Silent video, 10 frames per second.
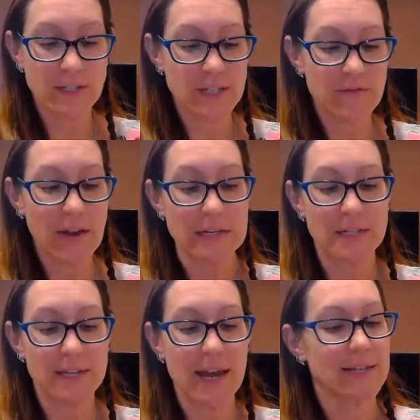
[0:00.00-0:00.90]

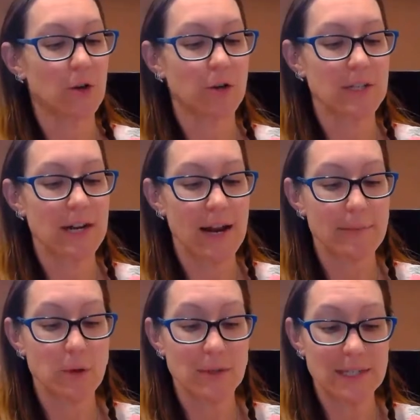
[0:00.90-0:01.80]
disinfectant, antioxidant, and
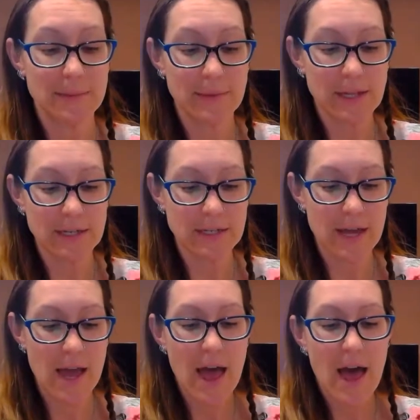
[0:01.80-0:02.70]
immune stimulant.
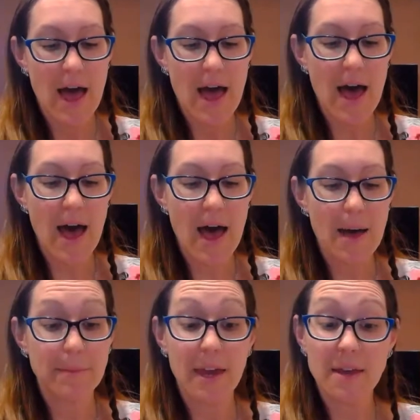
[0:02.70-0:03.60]

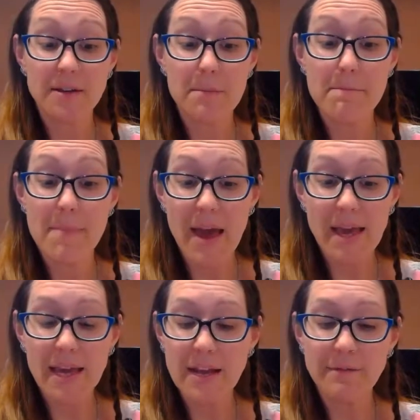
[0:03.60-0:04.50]
It
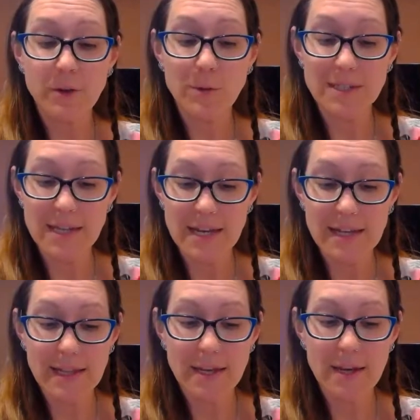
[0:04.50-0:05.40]
may influence
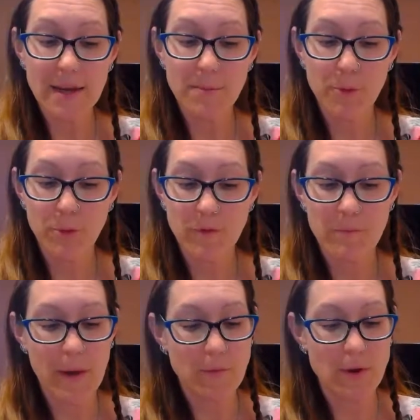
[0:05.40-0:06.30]
healing, improve
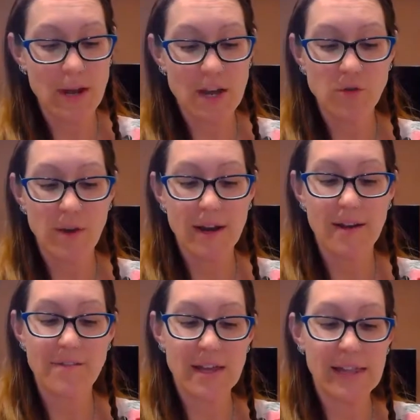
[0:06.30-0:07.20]
memory, and create a
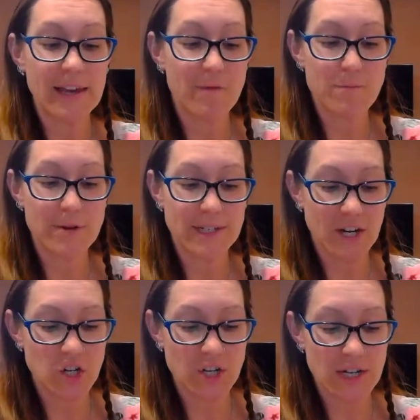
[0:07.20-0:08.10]
feeling of
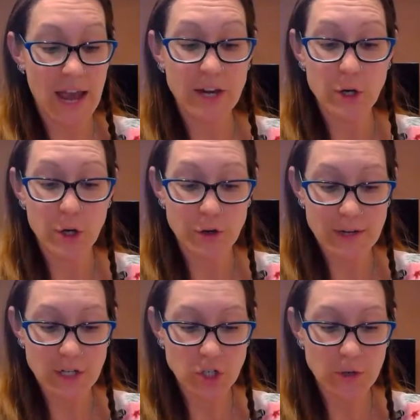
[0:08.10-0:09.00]
protection and
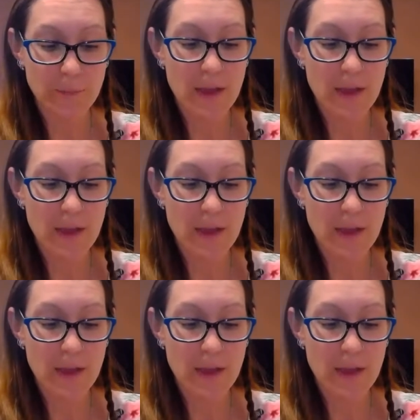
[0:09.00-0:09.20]
courage.